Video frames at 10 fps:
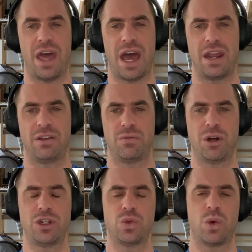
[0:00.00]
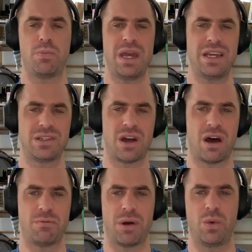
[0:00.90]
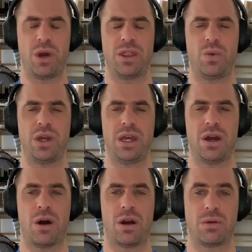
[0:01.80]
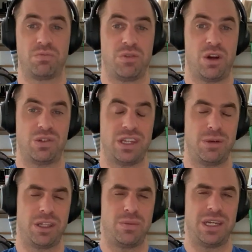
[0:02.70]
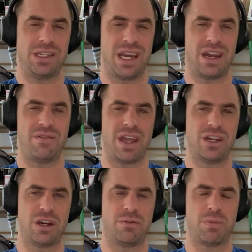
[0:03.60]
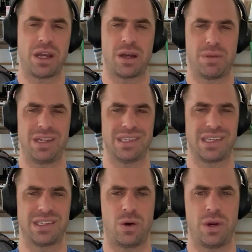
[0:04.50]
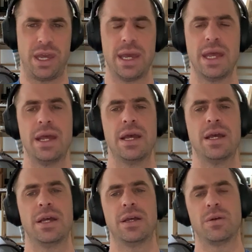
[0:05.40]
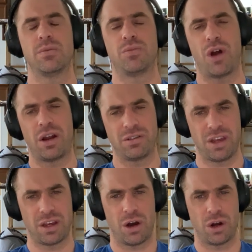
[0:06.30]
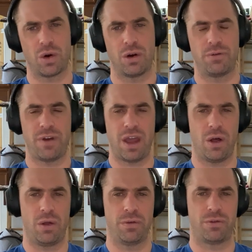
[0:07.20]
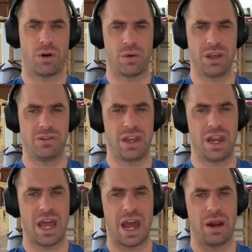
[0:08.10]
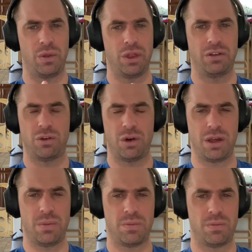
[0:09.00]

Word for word: that as much as we're pissed off by the way that we are, you know, seemingly being taken advantage of by companies like Sony, products like Concord fail for a reason, and I don't think Sony